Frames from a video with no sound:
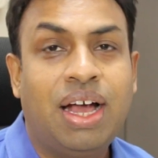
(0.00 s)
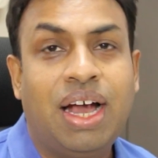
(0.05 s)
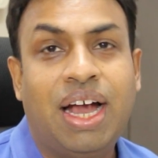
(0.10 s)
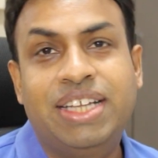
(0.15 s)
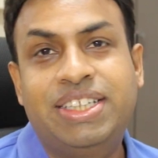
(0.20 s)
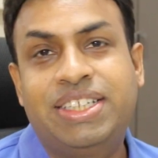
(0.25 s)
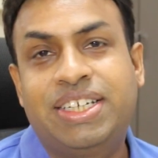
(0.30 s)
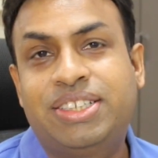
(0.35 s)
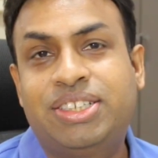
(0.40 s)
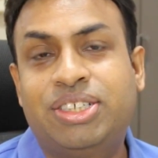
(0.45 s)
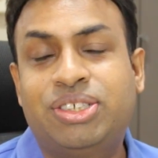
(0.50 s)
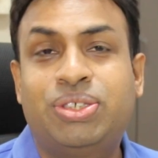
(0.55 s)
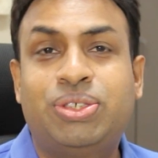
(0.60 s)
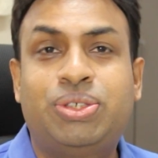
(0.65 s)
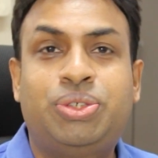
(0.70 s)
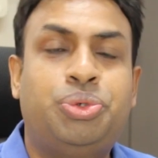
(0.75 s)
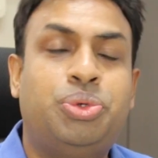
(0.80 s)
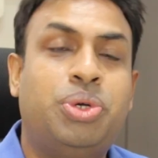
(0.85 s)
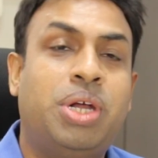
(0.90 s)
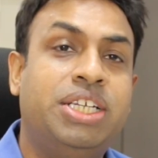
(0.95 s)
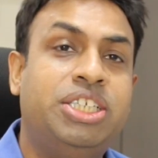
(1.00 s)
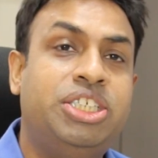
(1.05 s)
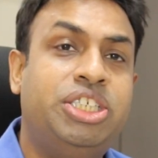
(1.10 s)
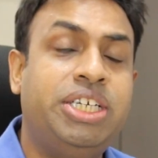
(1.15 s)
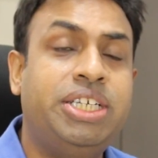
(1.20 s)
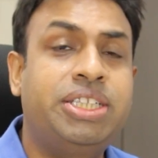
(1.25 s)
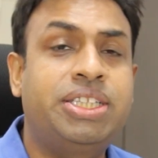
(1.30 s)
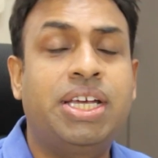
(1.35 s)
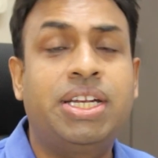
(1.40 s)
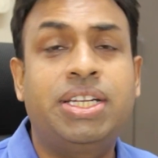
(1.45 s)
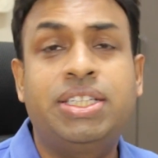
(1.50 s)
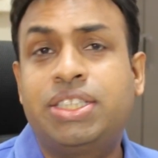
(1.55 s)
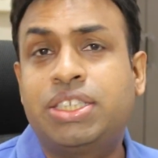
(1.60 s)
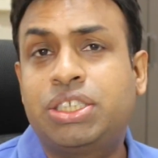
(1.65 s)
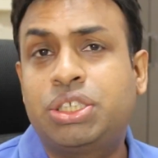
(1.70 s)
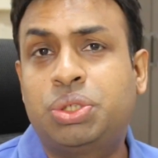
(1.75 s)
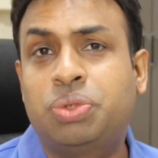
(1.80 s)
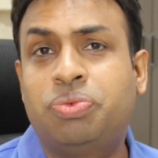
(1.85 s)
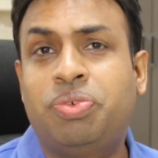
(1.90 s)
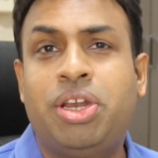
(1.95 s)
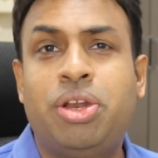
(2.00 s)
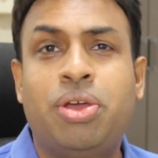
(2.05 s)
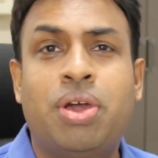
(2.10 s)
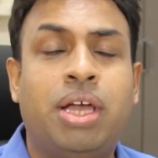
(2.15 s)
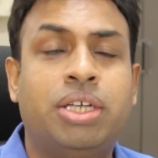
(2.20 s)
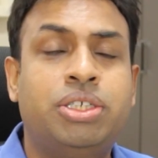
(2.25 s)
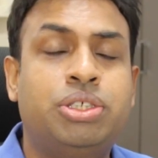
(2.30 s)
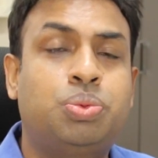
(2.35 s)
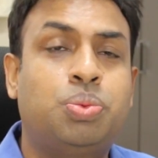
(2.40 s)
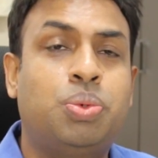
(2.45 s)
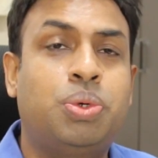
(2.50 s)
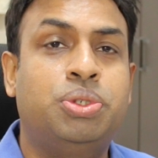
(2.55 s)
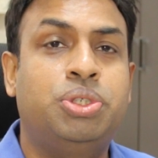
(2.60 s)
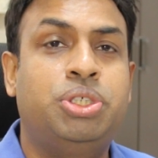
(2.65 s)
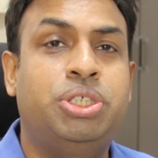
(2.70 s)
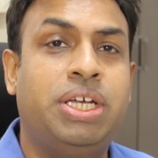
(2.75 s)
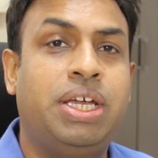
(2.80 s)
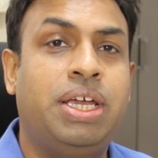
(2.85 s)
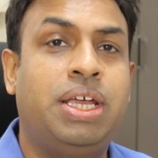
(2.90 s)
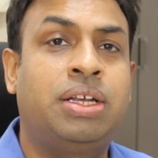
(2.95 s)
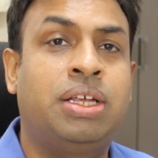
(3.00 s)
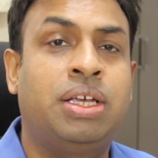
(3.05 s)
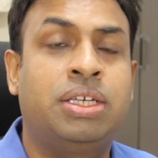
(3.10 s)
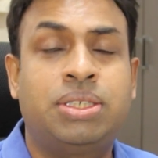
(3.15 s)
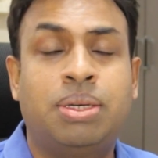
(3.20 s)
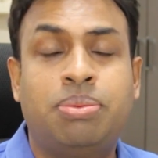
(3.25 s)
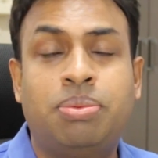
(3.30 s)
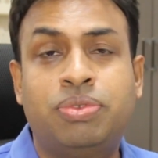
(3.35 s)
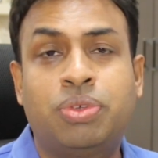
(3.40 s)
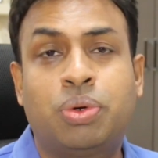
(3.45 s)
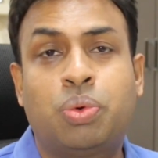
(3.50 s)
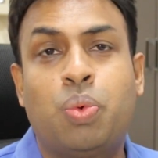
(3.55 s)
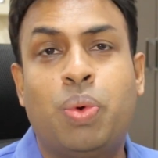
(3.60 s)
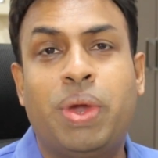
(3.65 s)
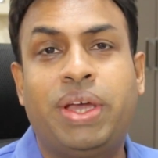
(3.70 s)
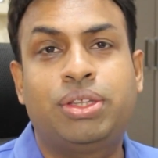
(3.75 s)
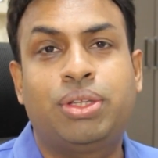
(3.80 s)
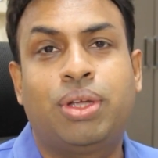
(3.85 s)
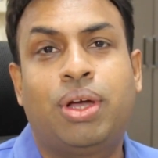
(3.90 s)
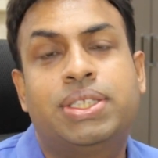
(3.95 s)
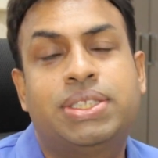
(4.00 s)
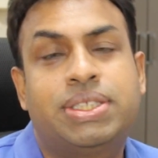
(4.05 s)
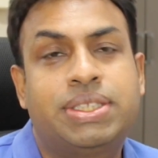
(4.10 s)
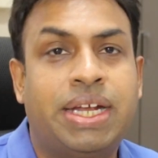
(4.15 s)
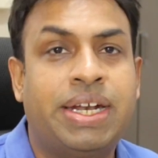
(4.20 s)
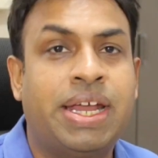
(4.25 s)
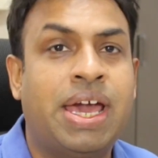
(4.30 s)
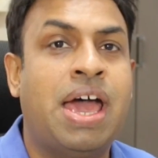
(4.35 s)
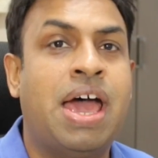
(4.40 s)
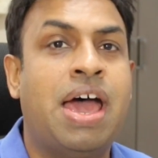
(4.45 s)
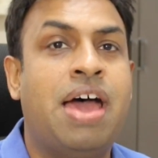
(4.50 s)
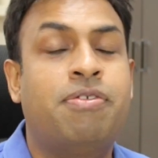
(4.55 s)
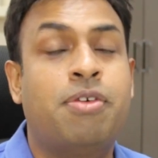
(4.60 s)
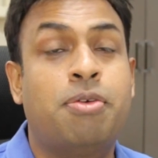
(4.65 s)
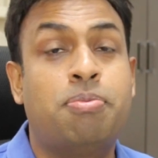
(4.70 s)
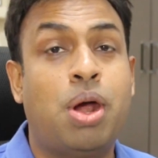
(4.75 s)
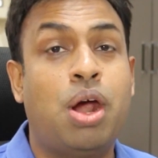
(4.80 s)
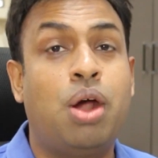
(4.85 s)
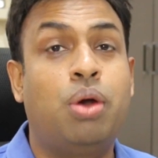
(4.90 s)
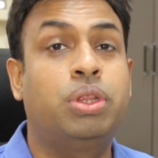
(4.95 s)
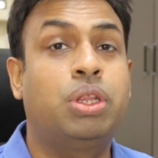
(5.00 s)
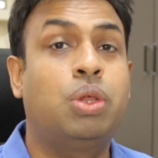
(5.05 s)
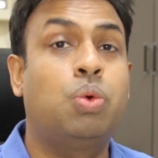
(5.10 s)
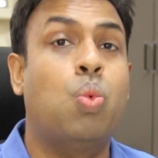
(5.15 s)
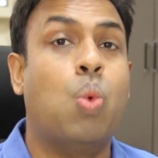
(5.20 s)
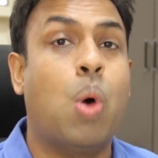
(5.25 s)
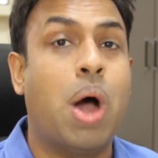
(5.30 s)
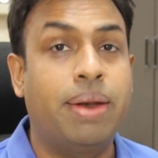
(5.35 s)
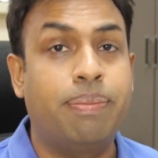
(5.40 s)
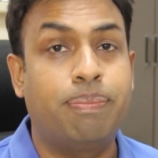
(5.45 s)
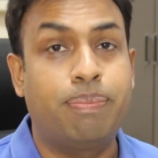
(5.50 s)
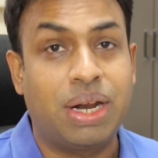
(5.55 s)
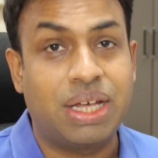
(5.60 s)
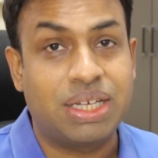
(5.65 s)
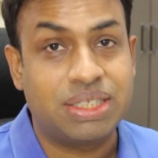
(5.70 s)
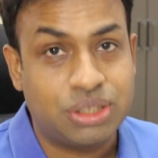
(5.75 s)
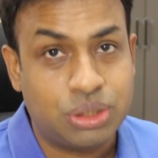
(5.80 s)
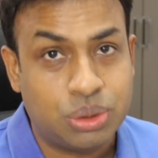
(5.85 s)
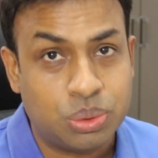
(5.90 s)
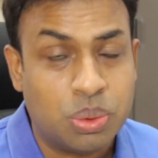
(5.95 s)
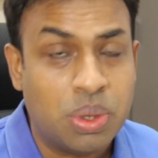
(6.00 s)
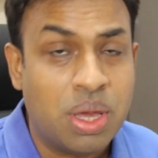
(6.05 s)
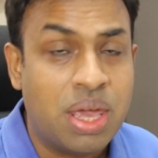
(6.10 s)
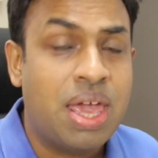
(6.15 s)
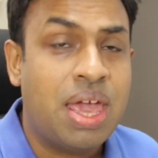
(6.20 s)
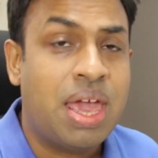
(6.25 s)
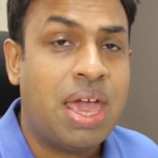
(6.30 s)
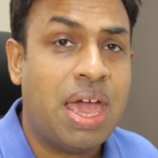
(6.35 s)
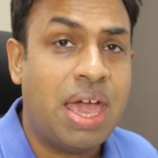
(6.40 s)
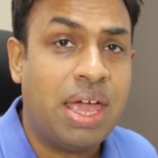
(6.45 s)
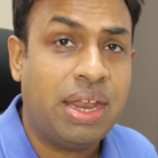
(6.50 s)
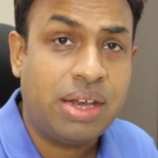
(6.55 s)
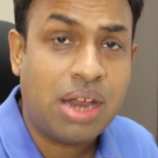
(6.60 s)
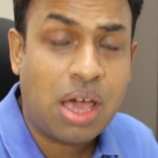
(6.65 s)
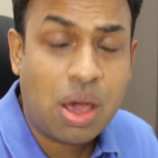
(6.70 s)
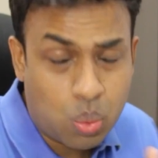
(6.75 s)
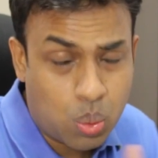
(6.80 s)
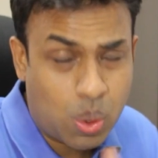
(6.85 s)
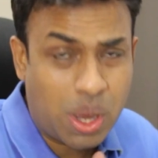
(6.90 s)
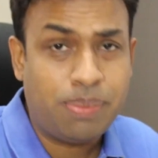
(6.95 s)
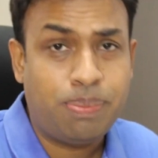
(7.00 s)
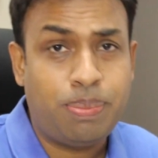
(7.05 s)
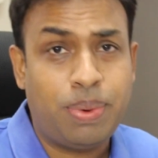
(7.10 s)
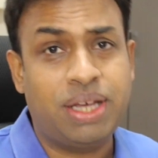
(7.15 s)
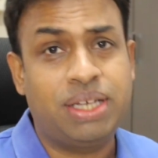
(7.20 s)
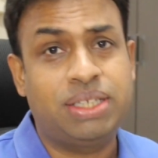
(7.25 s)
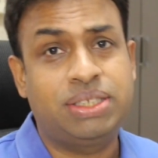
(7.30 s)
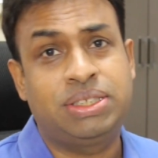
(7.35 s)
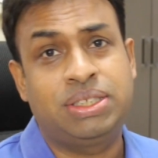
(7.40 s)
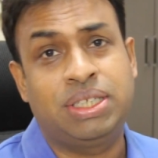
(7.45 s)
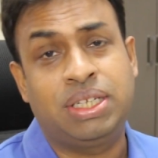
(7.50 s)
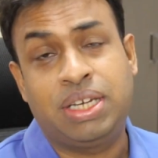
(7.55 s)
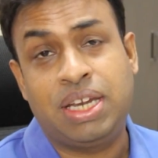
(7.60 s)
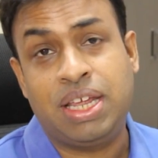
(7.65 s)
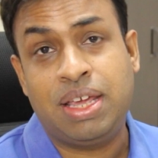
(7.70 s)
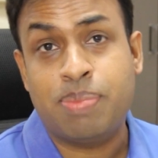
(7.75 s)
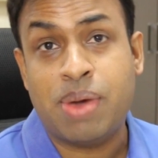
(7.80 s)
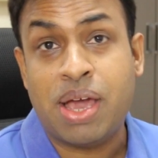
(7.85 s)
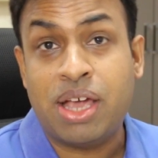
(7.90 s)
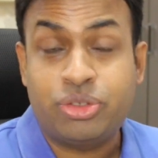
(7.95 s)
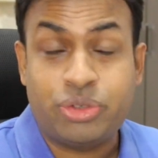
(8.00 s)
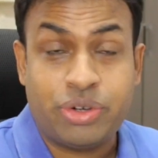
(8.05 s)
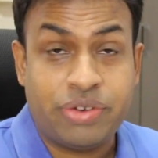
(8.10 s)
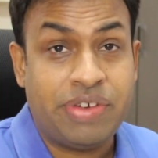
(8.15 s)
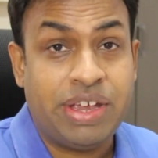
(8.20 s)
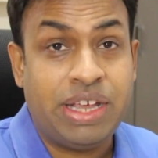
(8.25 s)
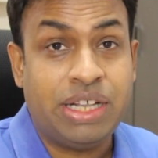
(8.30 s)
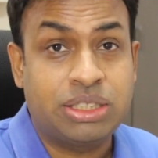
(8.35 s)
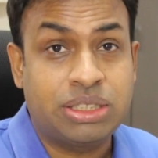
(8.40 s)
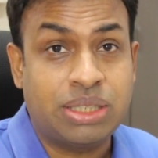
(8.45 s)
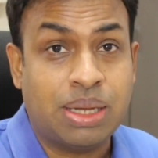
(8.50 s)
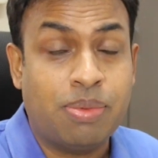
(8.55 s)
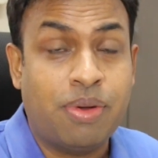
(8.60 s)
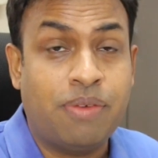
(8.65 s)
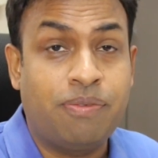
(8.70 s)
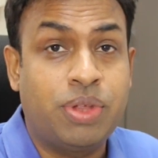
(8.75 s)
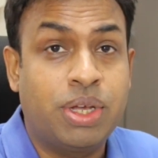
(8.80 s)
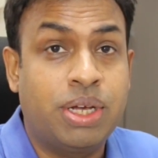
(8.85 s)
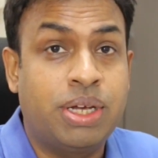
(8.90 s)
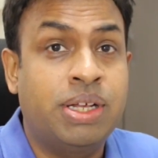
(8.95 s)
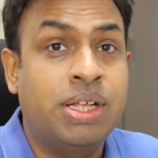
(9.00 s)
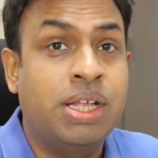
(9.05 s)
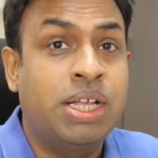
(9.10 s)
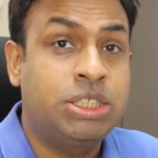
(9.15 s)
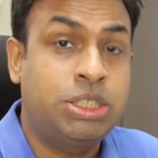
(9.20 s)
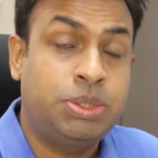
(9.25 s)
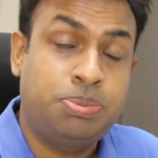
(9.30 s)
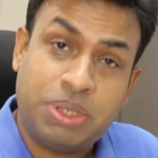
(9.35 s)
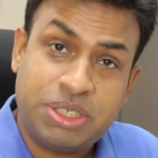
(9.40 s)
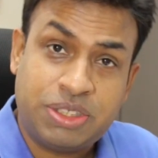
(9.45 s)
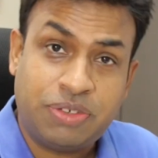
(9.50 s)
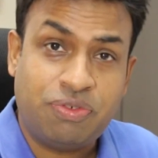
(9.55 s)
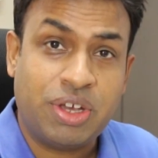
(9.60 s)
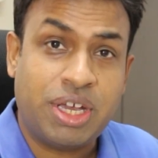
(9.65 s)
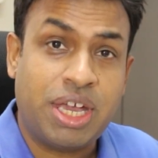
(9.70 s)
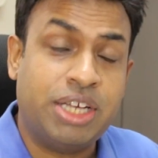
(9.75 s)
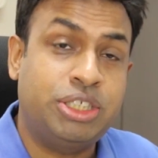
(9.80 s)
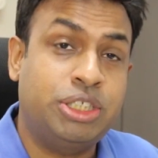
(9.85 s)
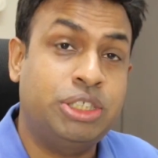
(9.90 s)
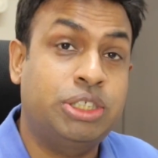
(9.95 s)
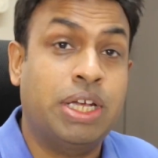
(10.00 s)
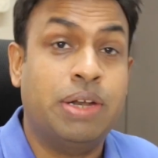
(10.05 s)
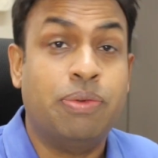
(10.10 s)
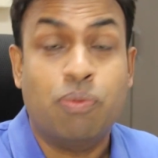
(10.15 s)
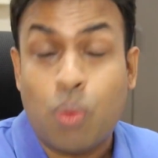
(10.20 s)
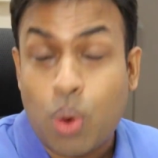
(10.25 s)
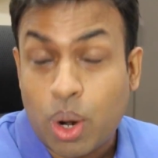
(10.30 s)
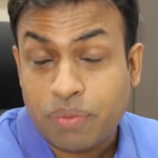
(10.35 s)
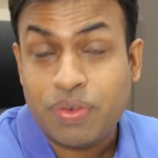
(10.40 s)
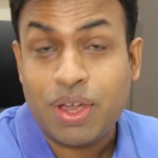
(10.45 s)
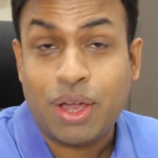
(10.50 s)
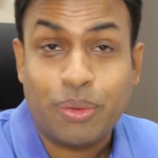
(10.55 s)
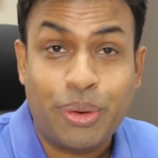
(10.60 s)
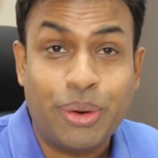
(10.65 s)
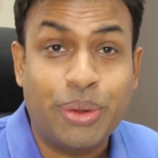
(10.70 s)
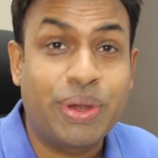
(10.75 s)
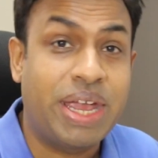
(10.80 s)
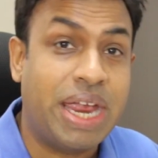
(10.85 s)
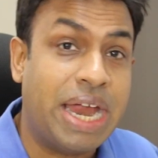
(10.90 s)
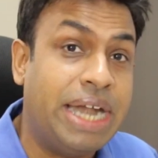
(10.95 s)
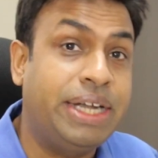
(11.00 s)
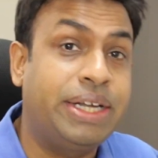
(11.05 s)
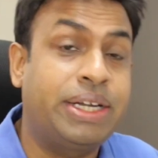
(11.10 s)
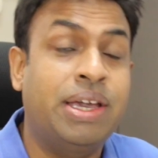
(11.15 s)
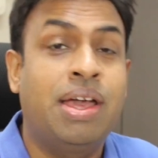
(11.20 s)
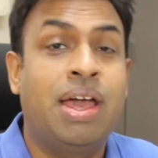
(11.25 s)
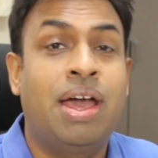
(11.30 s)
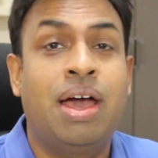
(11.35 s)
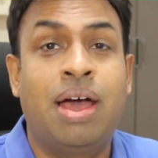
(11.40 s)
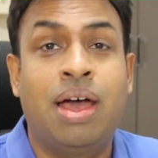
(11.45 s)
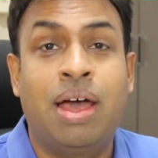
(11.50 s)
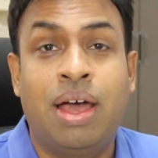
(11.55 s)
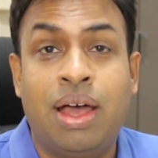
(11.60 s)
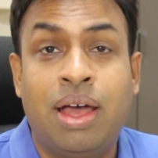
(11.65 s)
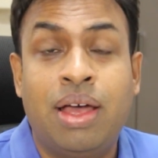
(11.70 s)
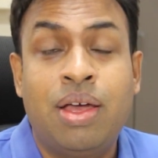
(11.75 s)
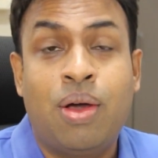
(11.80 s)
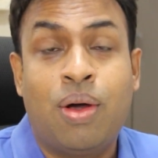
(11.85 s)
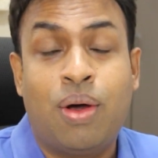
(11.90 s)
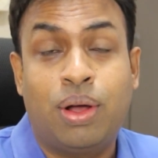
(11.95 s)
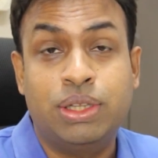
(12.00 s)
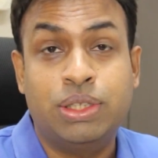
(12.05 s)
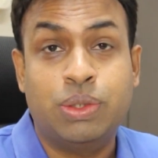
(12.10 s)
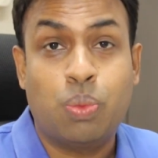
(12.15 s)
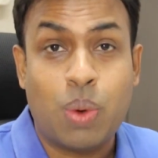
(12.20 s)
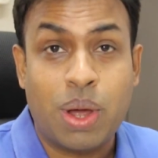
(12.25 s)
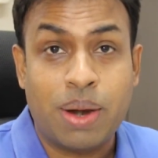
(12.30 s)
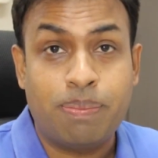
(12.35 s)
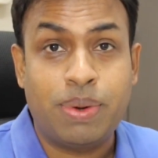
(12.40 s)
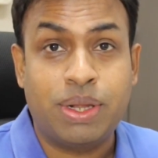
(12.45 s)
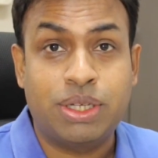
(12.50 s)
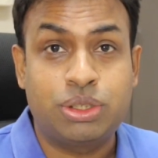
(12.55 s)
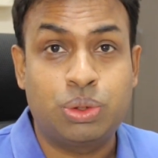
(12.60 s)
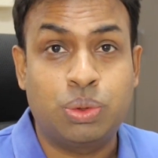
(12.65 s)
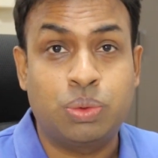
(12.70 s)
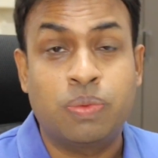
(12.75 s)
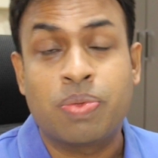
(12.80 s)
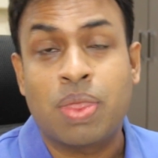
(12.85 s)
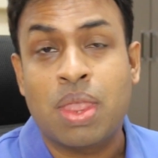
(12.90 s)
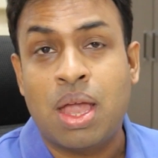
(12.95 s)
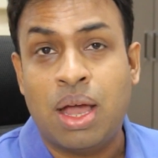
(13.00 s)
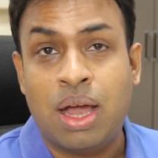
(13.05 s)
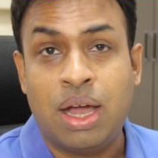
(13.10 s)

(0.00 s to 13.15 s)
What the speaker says: Hi there, this is Ranjit, and in this video I just want to share some of the quick thoughts that I have about the OnePlus 2. And now OnePlus team has revealed some of the specifications and what we are going to get on the OnePlus 2.